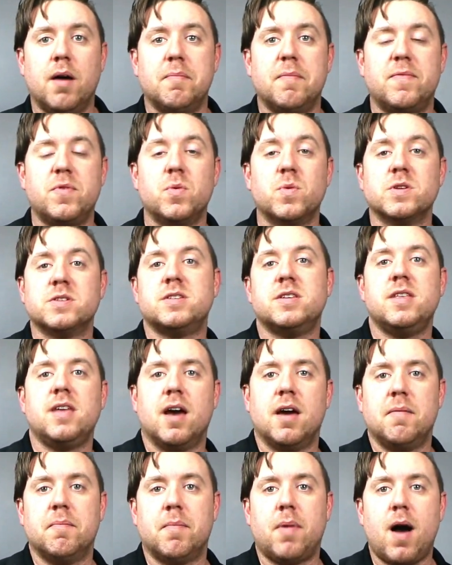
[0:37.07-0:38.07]
If you want to see
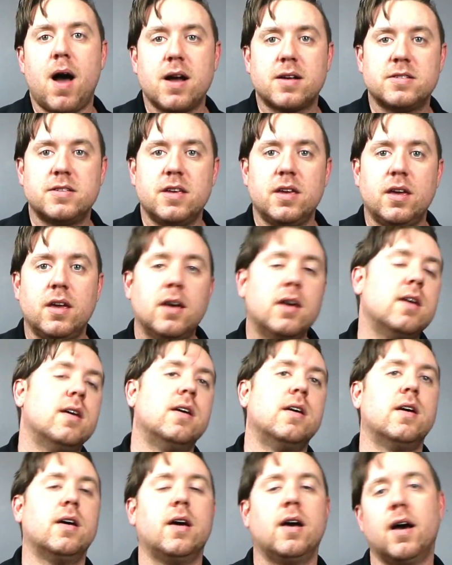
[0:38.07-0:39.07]
the unboxing
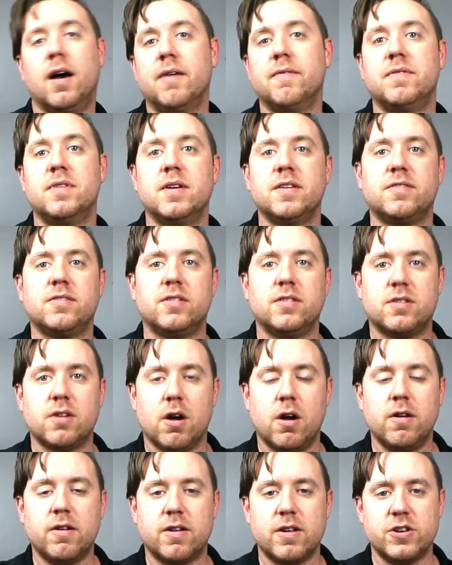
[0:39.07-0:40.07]
of this
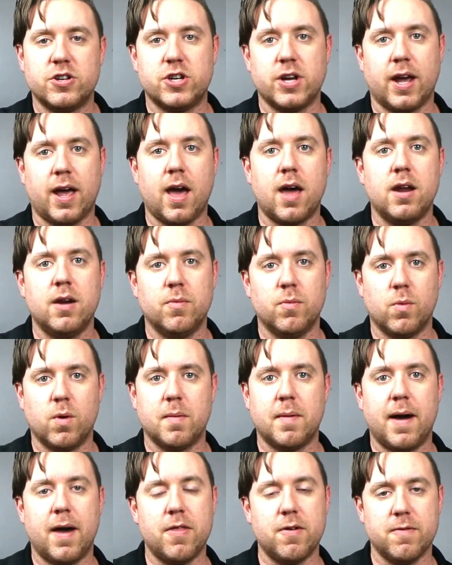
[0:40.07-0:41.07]
guitar, you can check out it in
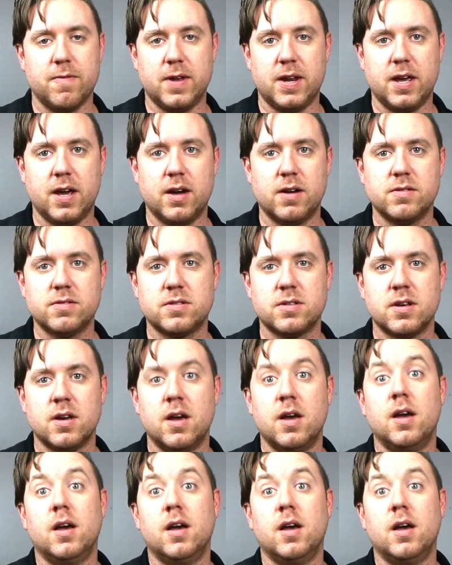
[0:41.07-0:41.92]
one of my other videos.